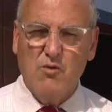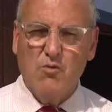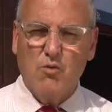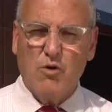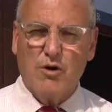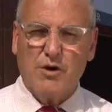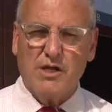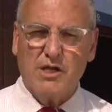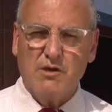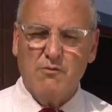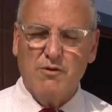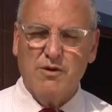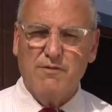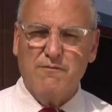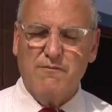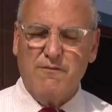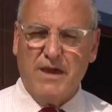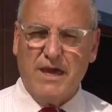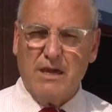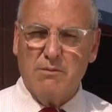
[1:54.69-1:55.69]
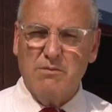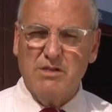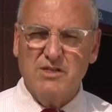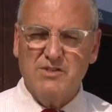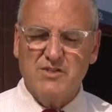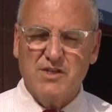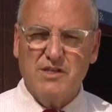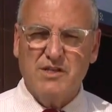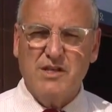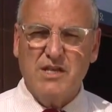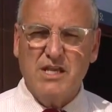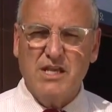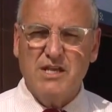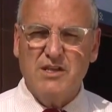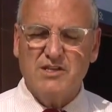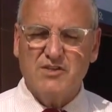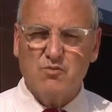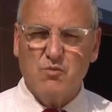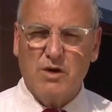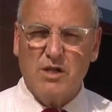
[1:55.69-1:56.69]
working with families in
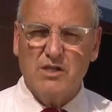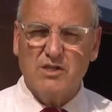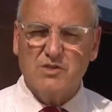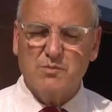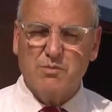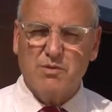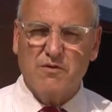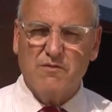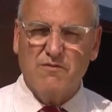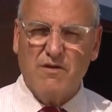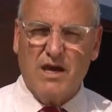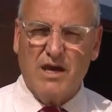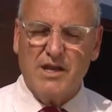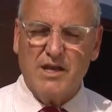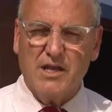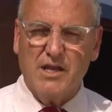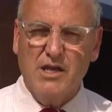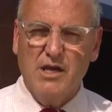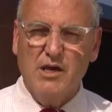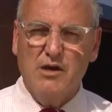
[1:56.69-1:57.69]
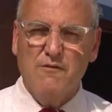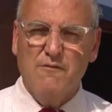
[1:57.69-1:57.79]
need as well as providing